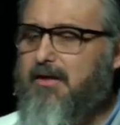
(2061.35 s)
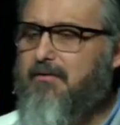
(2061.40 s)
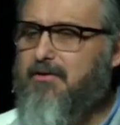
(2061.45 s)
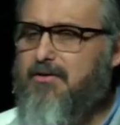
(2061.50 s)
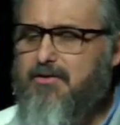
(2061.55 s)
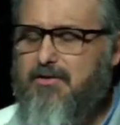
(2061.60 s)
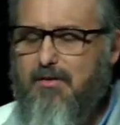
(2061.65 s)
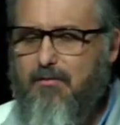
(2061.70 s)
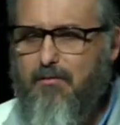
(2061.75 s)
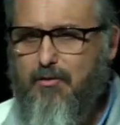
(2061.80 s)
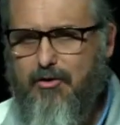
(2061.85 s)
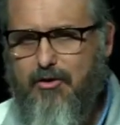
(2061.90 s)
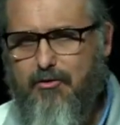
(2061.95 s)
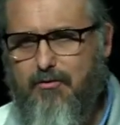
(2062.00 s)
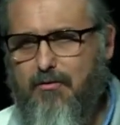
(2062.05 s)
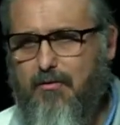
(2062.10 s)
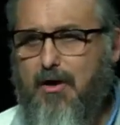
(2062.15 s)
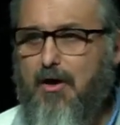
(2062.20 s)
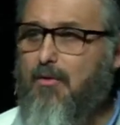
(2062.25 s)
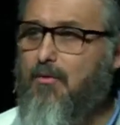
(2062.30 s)
You're going to live as
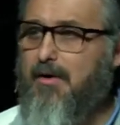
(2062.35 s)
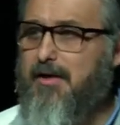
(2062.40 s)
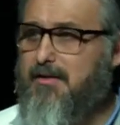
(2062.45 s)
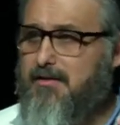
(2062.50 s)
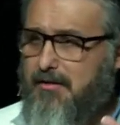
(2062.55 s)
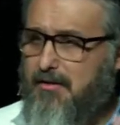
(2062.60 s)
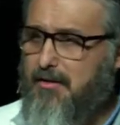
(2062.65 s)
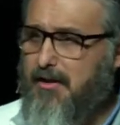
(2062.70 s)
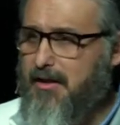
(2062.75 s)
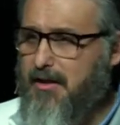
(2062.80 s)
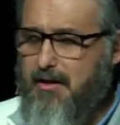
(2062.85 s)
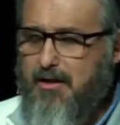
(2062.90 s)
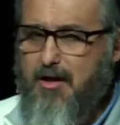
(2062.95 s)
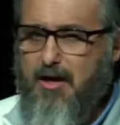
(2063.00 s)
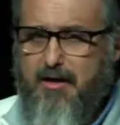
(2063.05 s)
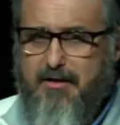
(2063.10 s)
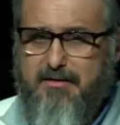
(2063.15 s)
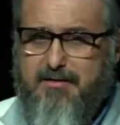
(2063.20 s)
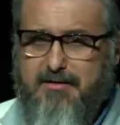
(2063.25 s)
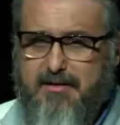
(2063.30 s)
someone who always
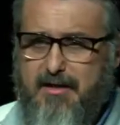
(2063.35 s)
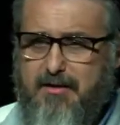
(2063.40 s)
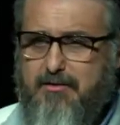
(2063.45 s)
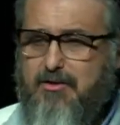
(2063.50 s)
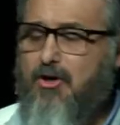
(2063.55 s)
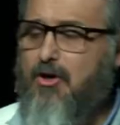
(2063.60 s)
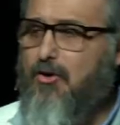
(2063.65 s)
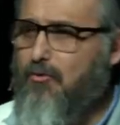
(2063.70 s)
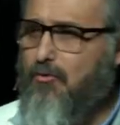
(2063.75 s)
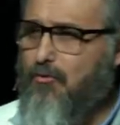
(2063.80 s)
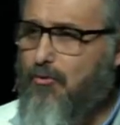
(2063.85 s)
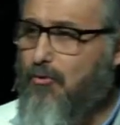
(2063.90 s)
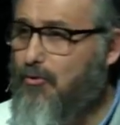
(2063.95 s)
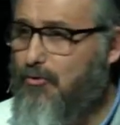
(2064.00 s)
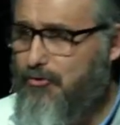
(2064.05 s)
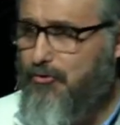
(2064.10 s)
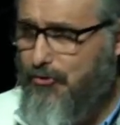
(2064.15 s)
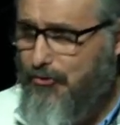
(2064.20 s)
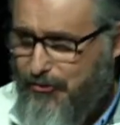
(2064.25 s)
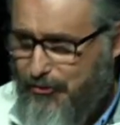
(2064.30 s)
look at God and says,
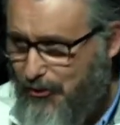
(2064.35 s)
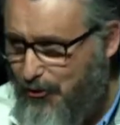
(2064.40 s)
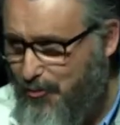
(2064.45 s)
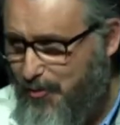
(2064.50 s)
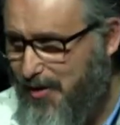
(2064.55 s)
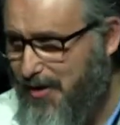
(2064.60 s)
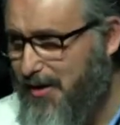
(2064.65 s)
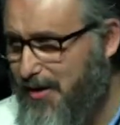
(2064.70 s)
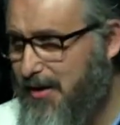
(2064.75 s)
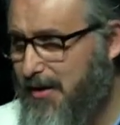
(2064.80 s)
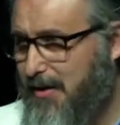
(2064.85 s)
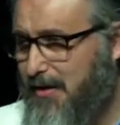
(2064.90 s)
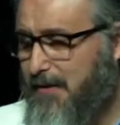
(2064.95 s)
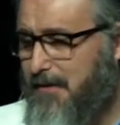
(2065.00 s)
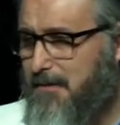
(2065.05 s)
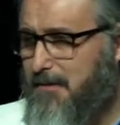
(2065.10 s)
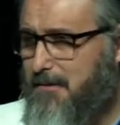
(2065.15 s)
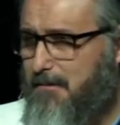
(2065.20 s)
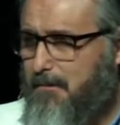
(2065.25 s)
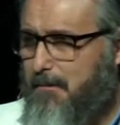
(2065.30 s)
rules are
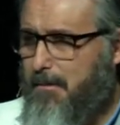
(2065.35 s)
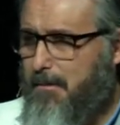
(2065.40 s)
stupid.